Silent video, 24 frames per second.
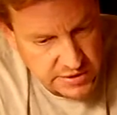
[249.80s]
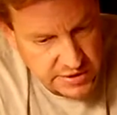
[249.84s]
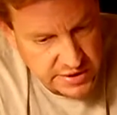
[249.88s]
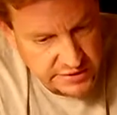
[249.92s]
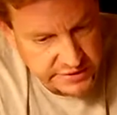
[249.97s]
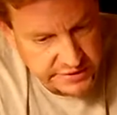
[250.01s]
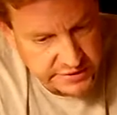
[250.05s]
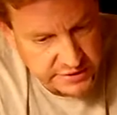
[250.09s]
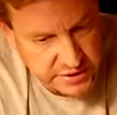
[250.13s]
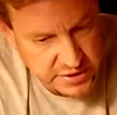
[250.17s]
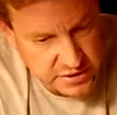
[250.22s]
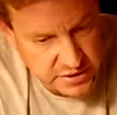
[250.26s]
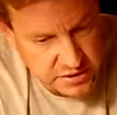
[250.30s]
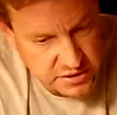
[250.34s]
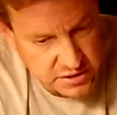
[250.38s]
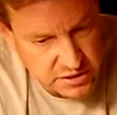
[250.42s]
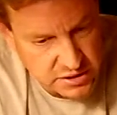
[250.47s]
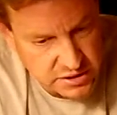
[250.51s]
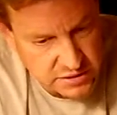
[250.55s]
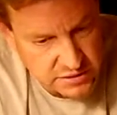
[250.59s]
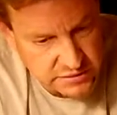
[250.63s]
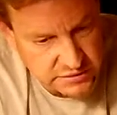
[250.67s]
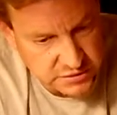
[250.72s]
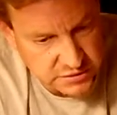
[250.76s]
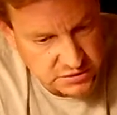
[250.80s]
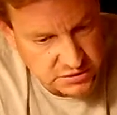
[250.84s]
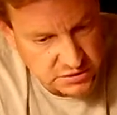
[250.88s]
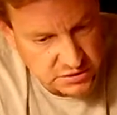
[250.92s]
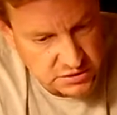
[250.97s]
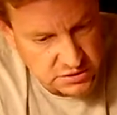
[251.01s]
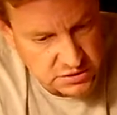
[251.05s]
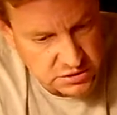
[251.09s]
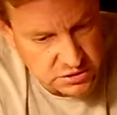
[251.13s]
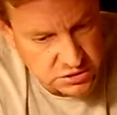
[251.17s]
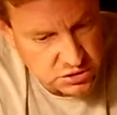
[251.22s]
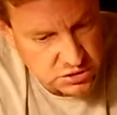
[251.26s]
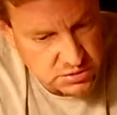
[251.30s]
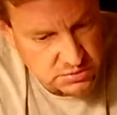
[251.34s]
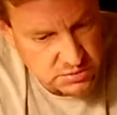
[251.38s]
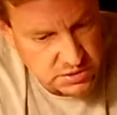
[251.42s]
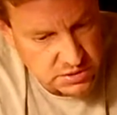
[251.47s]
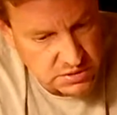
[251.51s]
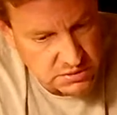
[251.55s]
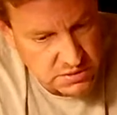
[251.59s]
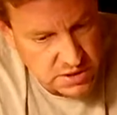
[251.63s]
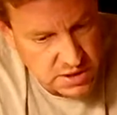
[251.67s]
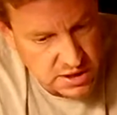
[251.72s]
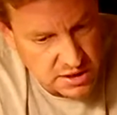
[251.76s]
That's it, and this thing should
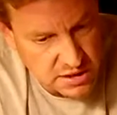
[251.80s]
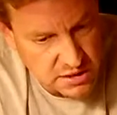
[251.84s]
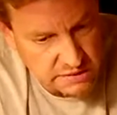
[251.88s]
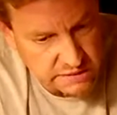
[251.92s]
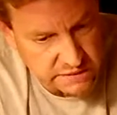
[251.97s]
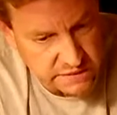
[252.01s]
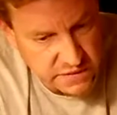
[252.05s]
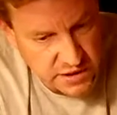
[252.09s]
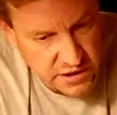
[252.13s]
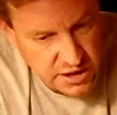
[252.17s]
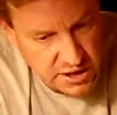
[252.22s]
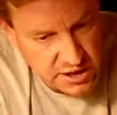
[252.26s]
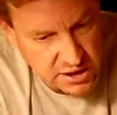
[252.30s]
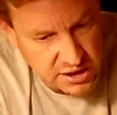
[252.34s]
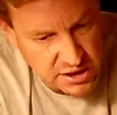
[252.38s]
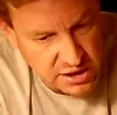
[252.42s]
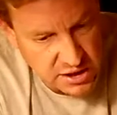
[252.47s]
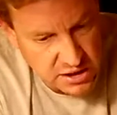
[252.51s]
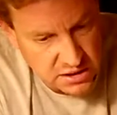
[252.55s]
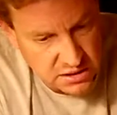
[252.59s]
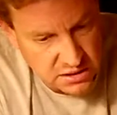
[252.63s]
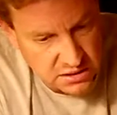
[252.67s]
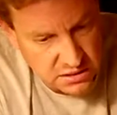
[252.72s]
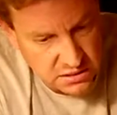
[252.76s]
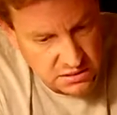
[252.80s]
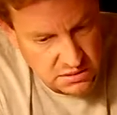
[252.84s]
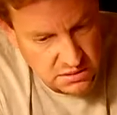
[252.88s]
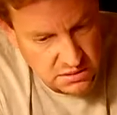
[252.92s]
be ready to fly again.